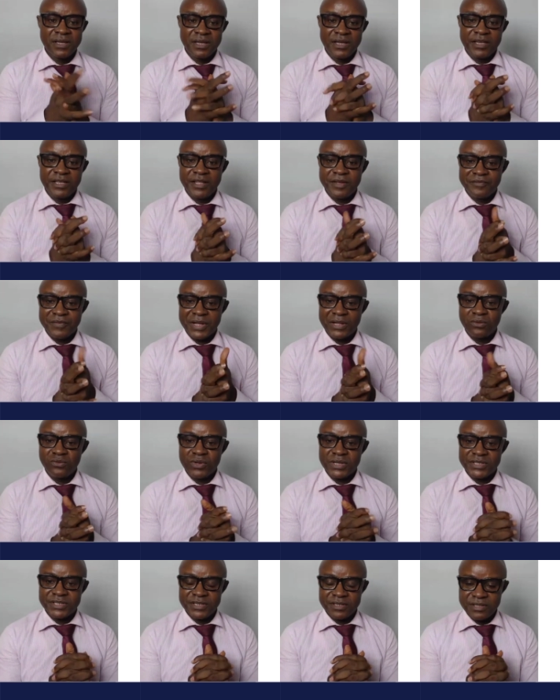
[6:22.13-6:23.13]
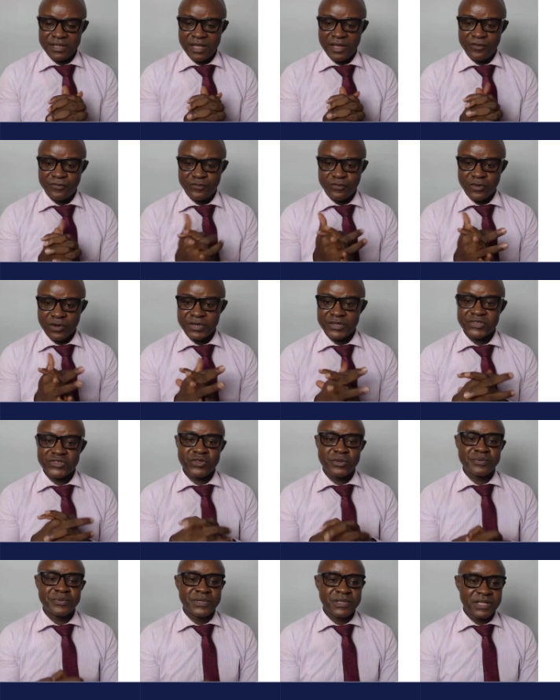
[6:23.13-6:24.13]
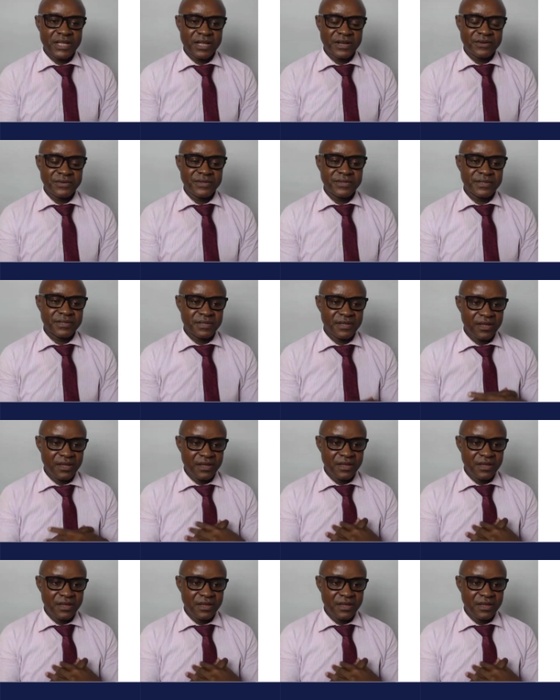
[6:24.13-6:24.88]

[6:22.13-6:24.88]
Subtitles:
in evaluating foreign subsidiaries.